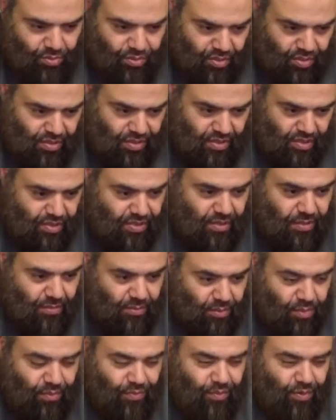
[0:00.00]
which is such a
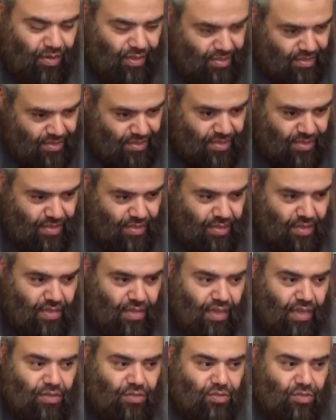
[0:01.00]
beautiful incident
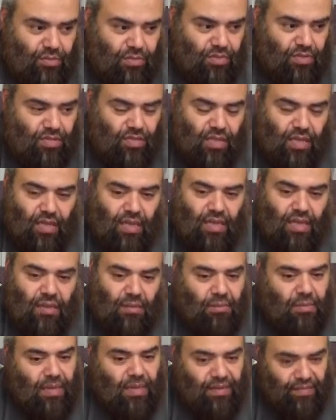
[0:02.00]
that has so
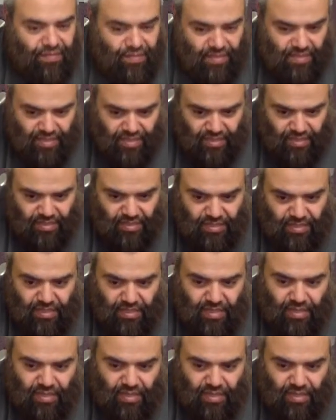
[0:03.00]
much benefits in it,